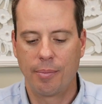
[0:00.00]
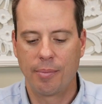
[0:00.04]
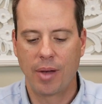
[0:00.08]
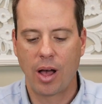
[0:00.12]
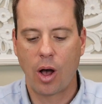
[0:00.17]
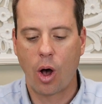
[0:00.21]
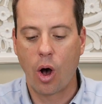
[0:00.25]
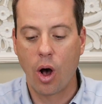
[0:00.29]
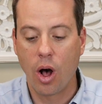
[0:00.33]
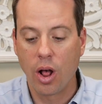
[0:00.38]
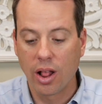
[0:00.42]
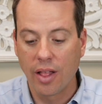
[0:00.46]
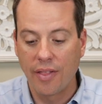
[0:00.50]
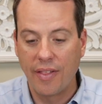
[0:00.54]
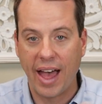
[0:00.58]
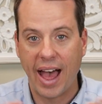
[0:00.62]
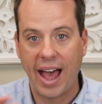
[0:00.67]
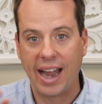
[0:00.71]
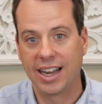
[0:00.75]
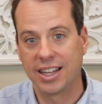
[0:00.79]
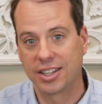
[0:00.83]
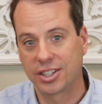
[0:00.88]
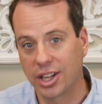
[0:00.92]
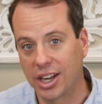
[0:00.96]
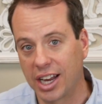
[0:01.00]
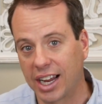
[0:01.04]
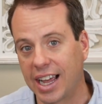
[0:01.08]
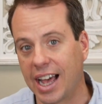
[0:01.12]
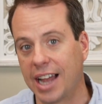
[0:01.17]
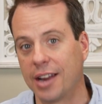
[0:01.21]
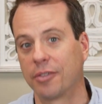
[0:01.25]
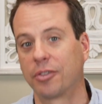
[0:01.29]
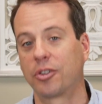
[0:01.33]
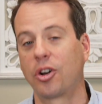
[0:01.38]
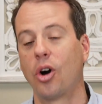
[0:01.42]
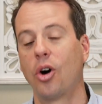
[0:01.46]
all of that is going to
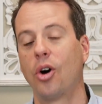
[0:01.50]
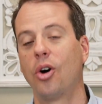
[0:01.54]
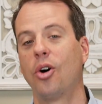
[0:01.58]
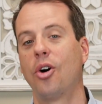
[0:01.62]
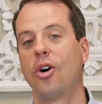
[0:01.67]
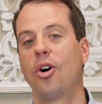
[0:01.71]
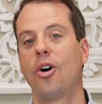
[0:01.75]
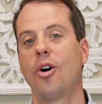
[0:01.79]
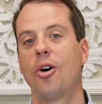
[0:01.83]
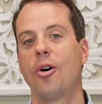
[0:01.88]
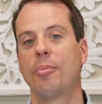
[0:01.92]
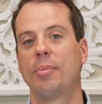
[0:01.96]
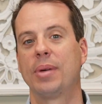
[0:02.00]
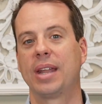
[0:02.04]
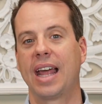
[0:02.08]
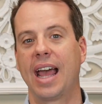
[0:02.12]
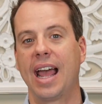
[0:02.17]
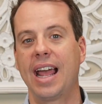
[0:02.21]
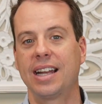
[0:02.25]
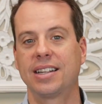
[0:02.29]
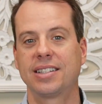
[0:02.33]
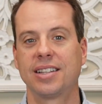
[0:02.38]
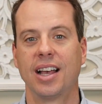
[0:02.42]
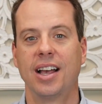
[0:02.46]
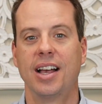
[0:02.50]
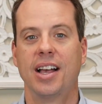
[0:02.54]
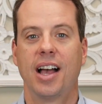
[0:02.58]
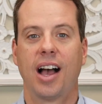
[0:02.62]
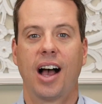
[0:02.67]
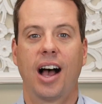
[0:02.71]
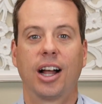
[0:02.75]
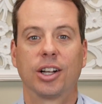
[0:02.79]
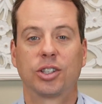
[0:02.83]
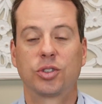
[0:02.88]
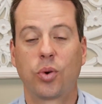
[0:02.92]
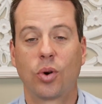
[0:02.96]
kind of culminate
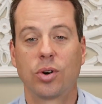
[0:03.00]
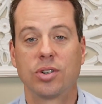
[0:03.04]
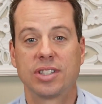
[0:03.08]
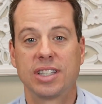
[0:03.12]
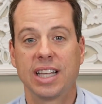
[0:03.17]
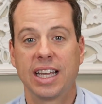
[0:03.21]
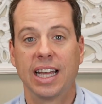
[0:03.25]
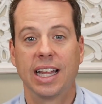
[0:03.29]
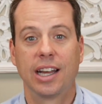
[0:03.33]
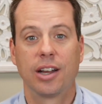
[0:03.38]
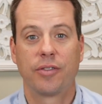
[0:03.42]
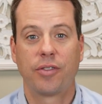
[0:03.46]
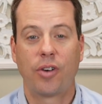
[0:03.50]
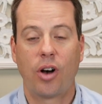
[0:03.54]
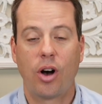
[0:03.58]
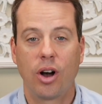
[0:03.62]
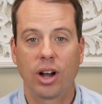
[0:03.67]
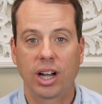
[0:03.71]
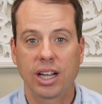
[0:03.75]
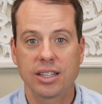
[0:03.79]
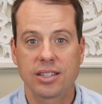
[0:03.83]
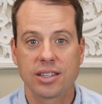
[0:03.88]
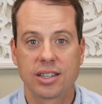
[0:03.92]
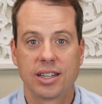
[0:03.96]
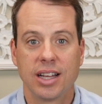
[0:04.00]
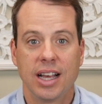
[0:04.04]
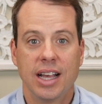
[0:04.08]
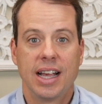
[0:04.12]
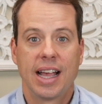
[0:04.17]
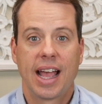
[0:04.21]
towards the end of August.